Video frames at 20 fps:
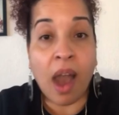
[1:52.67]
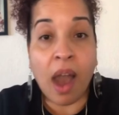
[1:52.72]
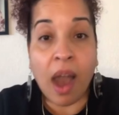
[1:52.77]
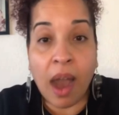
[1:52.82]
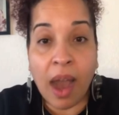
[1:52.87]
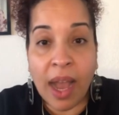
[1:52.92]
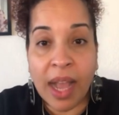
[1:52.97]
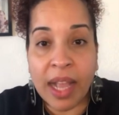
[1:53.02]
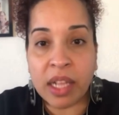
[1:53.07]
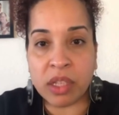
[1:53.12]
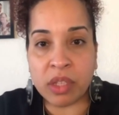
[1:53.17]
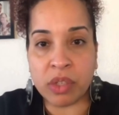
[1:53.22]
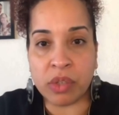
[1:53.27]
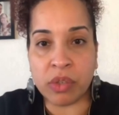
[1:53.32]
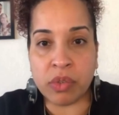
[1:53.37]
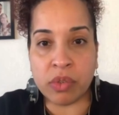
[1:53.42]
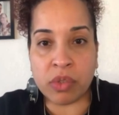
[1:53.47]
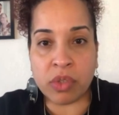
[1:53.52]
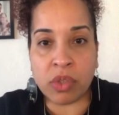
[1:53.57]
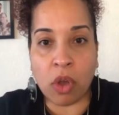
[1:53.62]
I
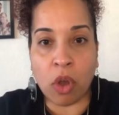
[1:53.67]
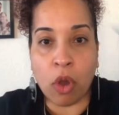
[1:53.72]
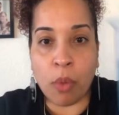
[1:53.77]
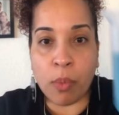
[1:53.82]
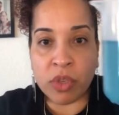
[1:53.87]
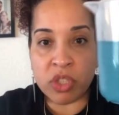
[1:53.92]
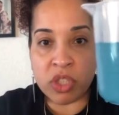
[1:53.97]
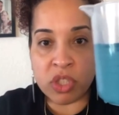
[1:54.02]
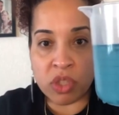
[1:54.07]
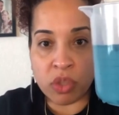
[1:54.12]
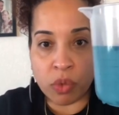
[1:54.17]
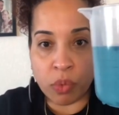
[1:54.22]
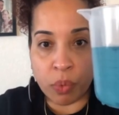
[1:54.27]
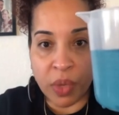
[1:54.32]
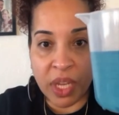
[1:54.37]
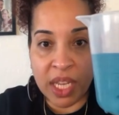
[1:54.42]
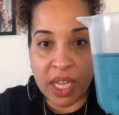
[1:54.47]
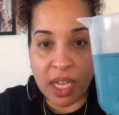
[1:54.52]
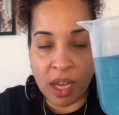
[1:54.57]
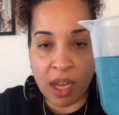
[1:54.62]
lose almost
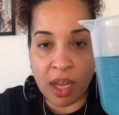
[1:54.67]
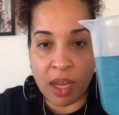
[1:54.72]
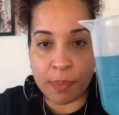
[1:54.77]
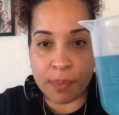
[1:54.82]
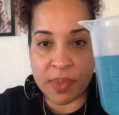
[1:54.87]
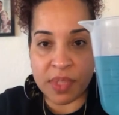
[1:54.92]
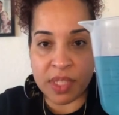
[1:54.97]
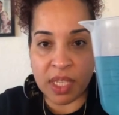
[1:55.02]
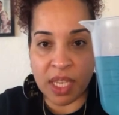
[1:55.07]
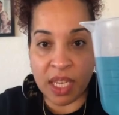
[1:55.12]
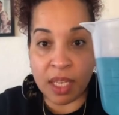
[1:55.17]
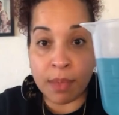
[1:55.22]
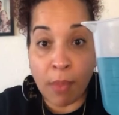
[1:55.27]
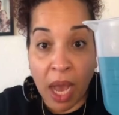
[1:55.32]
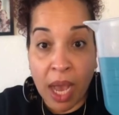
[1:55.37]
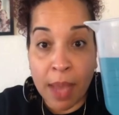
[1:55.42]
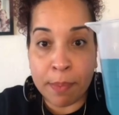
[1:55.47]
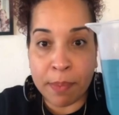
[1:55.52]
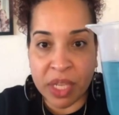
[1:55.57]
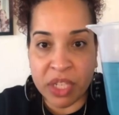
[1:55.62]
3 cups in
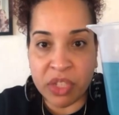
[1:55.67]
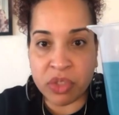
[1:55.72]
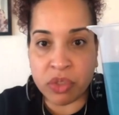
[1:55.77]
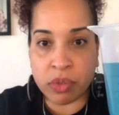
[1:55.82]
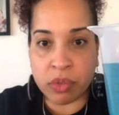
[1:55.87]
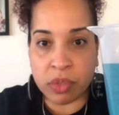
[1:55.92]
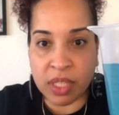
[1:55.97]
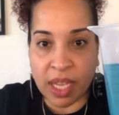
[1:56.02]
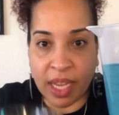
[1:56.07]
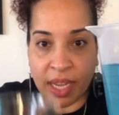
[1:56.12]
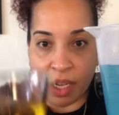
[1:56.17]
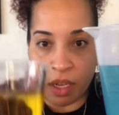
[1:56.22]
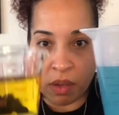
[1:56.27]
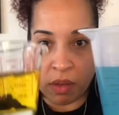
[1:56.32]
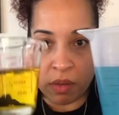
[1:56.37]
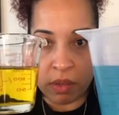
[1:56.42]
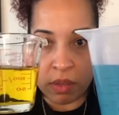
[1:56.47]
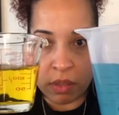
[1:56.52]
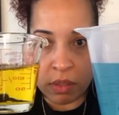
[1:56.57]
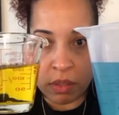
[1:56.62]
my menstrual
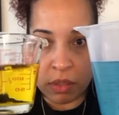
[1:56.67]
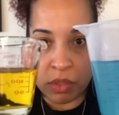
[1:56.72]
cycle.